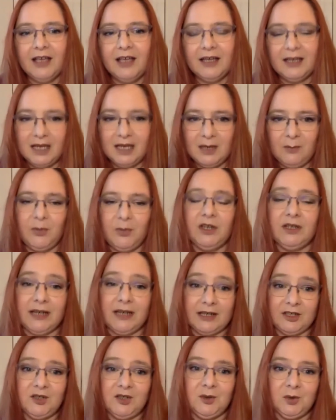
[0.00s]
keep it
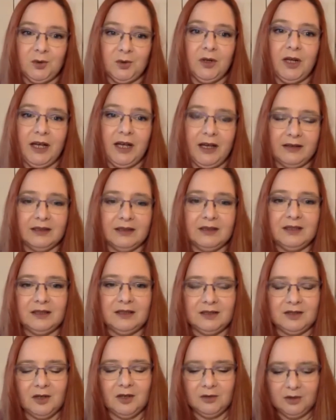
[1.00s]
natural and
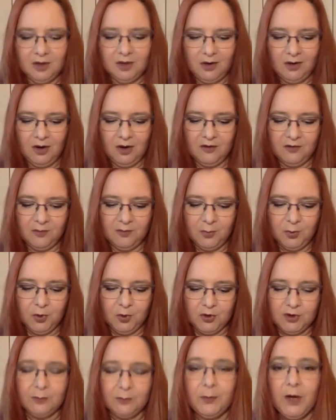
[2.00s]
don't go overboard.